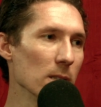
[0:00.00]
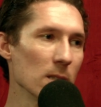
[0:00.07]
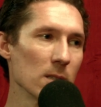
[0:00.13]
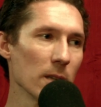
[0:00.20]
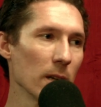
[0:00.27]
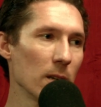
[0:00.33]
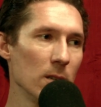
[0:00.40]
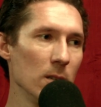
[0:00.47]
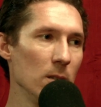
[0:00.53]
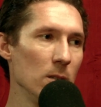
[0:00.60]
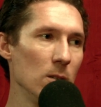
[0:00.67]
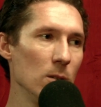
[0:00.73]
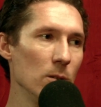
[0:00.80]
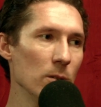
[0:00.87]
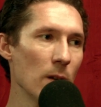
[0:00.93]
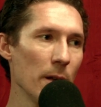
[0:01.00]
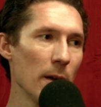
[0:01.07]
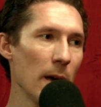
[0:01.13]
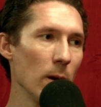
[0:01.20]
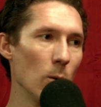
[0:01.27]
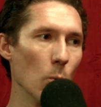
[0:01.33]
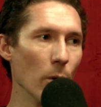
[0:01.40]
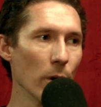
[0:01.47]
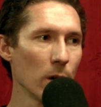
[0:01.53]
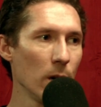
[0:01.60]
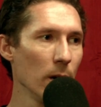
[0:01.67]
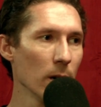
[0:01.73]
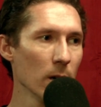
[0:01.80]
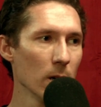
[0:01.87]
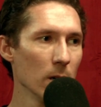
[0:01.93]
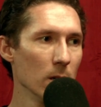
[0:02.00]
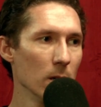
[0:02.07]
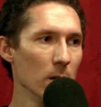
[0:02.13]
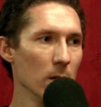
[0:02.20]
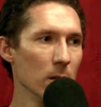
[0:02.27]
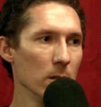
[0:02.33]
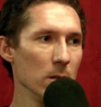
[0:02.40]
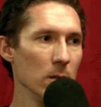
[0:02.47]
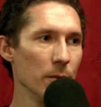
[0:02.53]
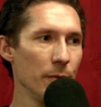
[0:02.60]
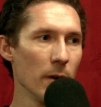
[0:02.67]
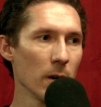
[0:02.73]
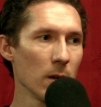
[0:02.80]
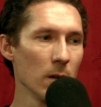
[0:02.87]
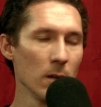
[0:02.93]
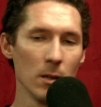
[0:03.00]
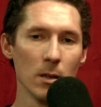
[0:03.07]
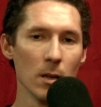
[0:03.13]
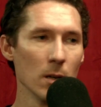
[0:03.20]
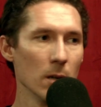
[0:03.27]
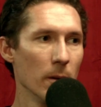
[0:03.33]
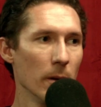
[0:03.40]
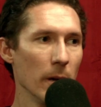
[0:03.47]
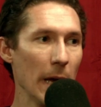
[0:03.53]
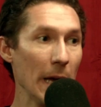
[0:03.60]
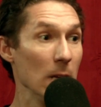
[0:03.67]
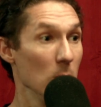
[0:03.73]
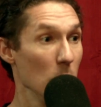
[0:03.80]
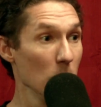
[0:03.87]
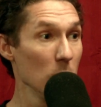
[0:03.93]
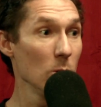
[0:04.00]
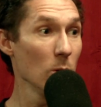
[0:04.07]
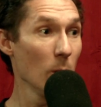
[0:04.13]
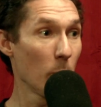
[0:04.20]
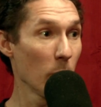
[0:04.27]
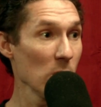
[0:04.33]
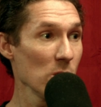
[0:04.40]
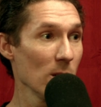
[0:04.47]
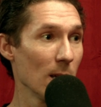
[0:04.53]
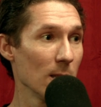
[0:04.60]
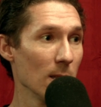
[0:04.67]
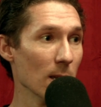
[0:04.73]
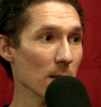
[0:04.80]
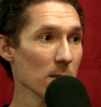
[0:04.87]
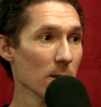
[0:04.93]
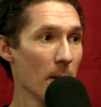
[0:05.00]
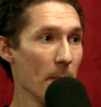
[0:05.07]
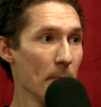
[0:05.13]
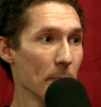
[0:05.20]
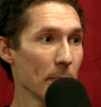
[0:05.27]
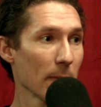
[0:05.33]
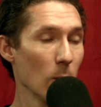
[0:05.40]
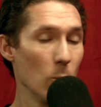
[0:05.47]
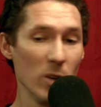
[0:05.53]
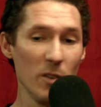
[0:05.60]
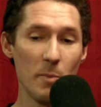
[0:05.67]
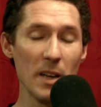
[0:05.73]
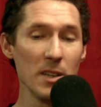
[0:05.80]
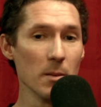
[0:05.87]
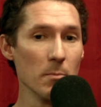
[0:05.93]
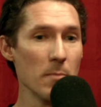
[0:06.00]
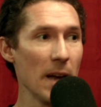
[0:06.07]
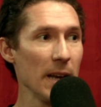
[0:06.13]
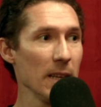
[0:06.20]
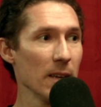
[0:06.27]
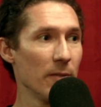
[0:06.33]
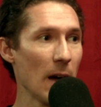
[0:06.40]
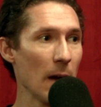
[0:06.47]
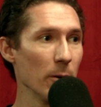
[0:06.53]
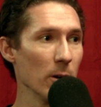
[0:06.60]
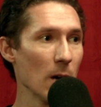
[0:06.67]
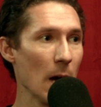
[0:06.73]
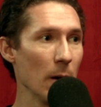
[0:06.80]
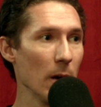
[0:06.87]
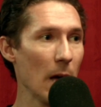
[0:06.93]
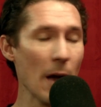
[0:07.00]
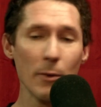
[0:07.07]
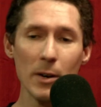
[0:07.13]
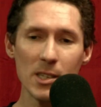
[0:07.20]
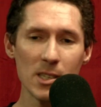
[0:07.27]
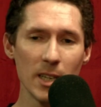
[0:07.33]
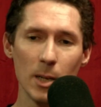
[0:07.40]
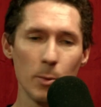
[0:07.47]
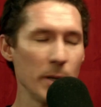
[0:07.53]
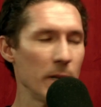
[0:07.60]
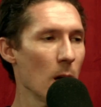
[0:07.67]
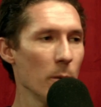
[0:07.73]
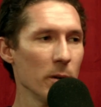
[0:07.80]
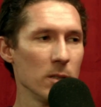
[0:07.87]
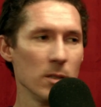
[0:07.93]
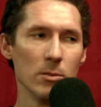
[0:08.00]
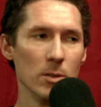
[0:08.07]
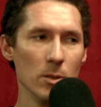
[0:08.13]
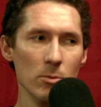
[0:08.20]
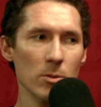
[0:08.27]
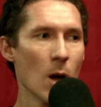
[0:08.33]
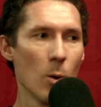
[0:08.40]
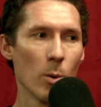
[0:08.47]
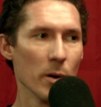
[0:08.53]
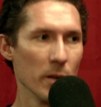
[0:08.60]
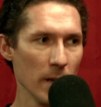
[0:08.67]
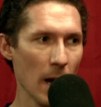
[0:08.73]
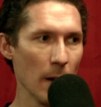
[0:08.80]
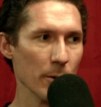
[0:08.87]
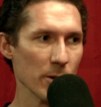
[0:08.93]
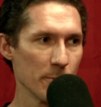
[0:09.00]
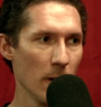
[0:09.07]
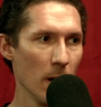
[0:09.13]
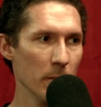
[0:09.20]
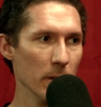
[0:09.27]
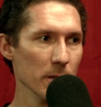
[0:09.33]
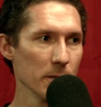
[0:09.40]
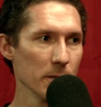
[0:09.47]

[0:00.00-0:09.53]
It's like, you, do you not know how to work here? Yeah, I, you that's, fucking, that's what I didn't. And understand. you do appreciate this. We've been to many of Irish. Every city we go into, you know where the Irish pub is.